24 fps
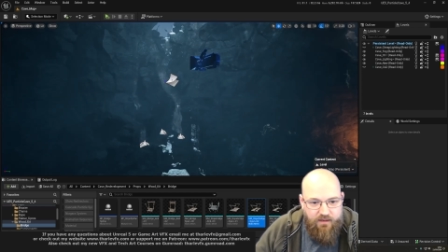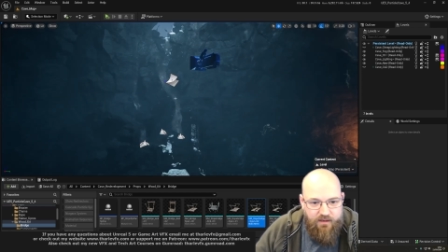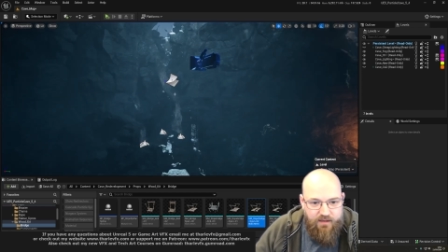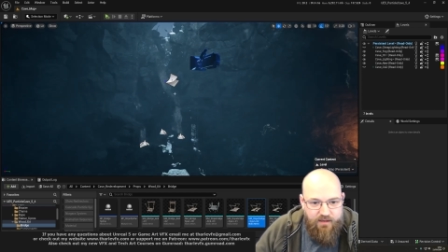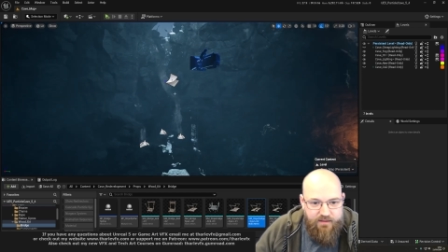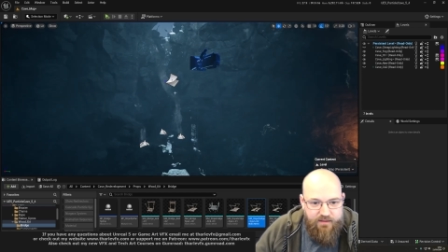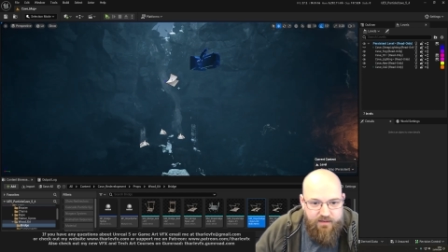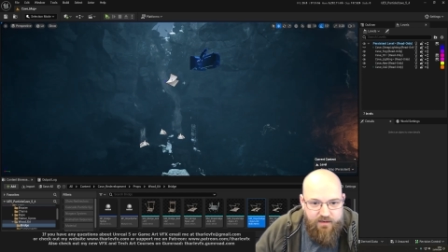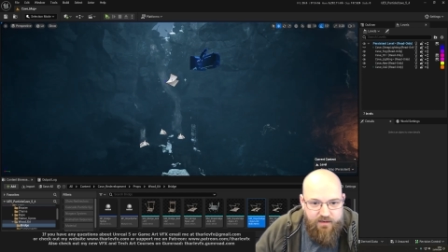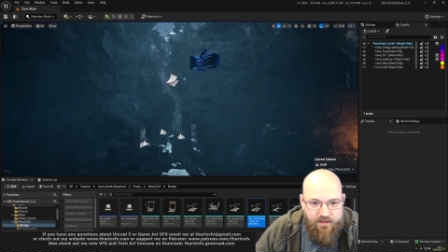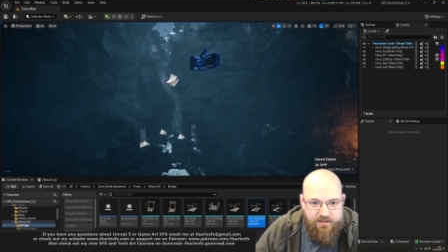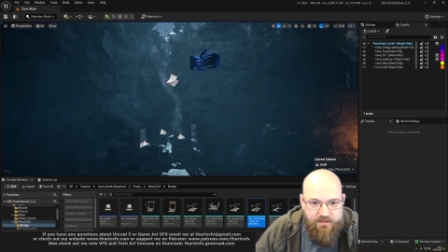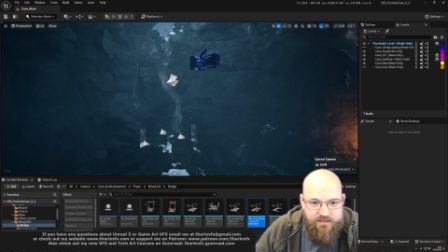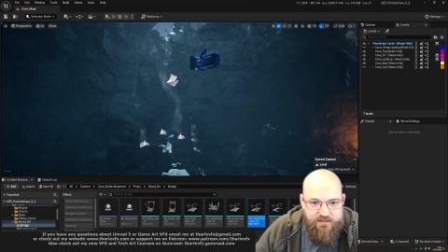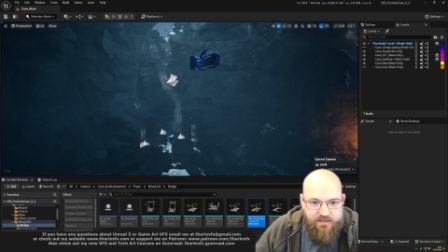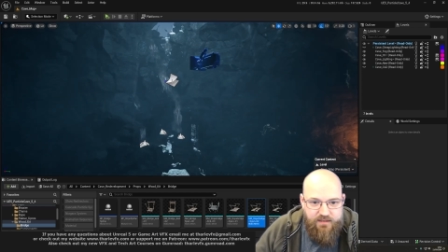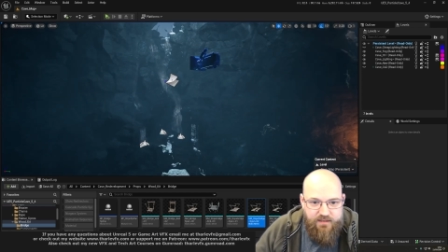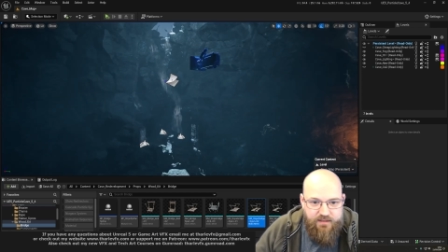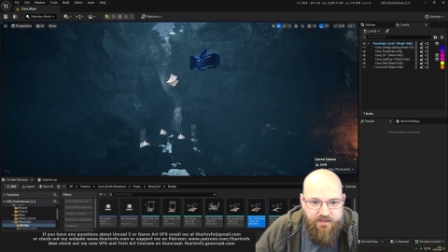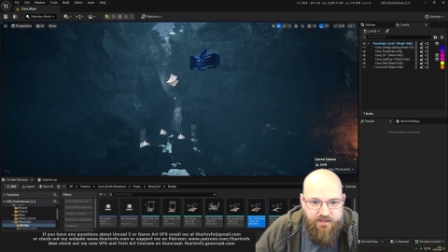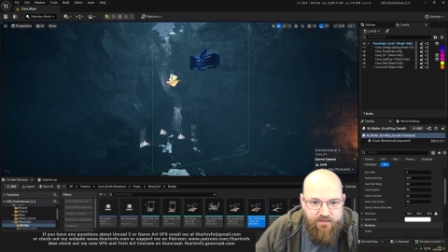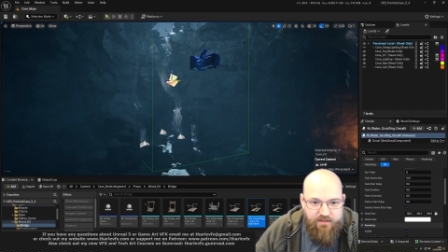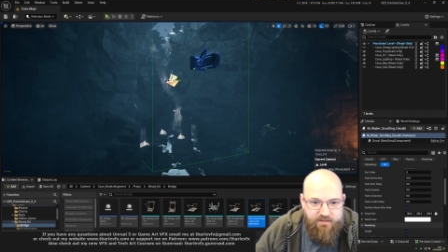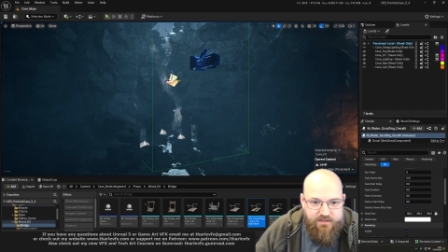And then lastly,
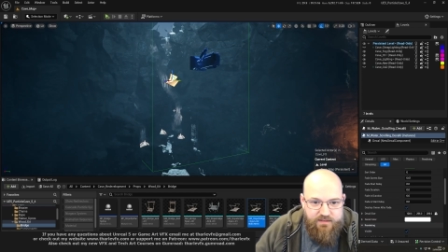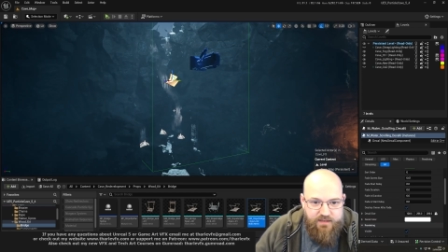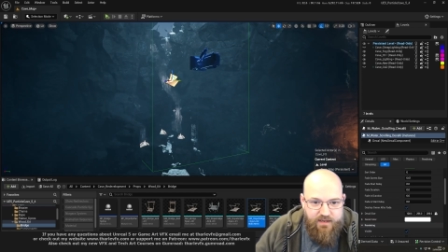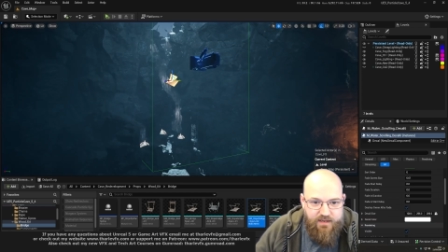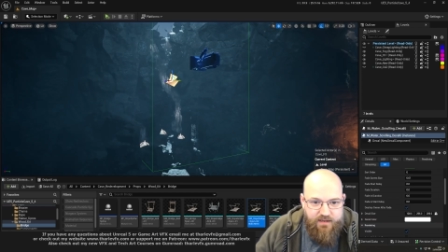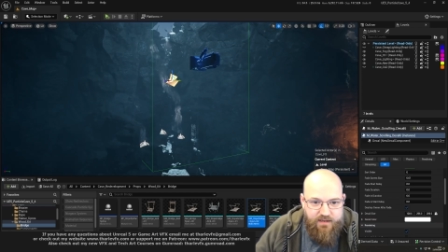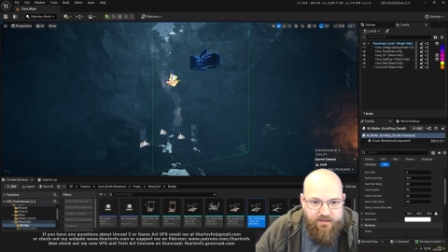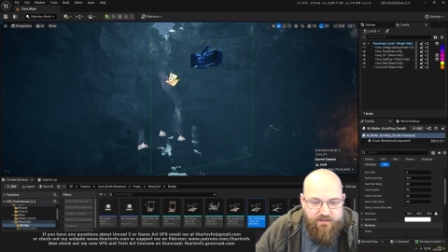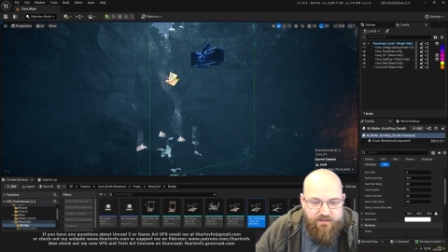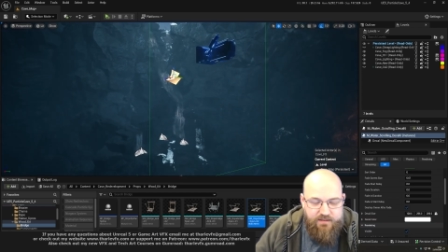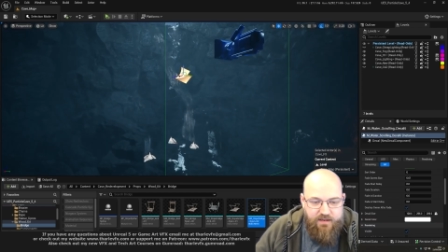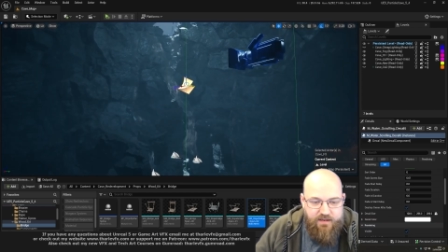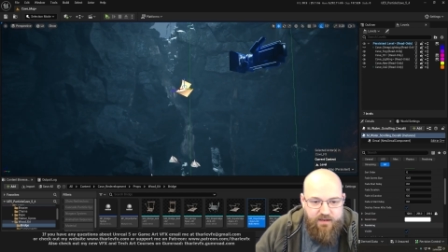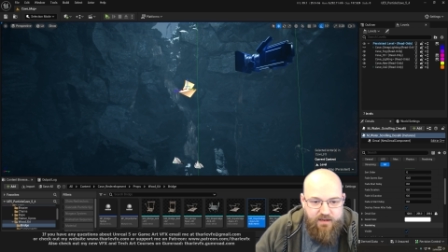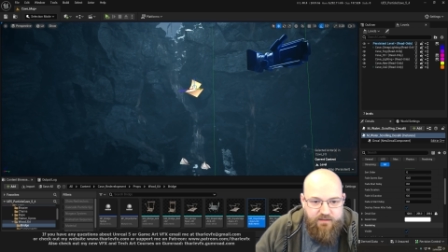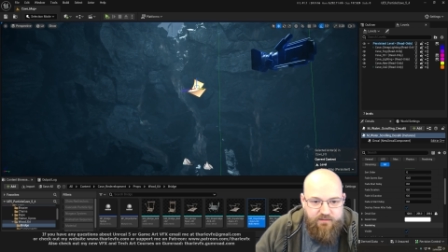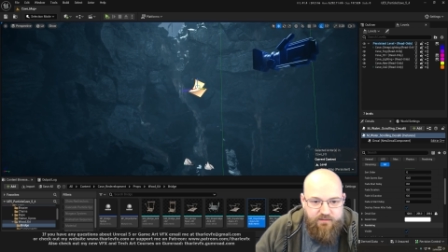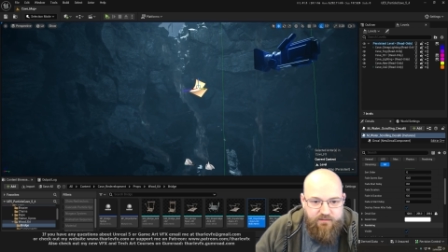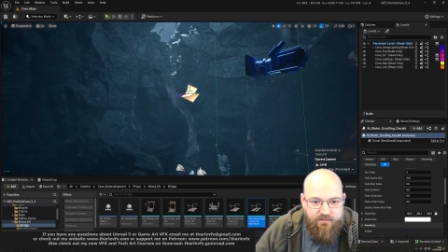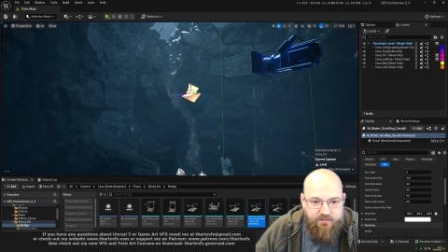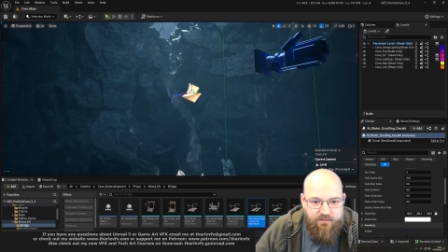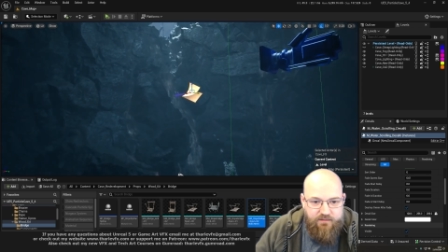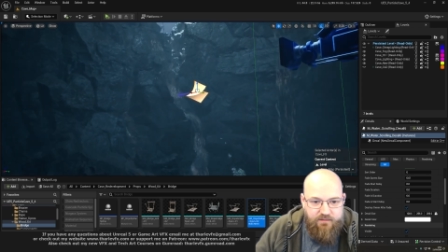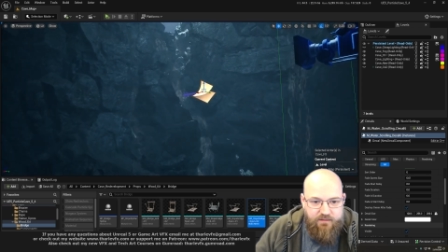there is a
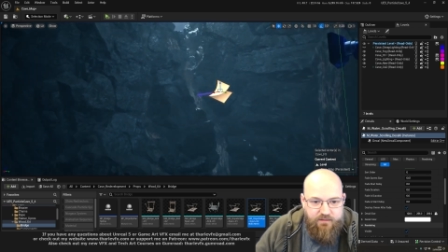decal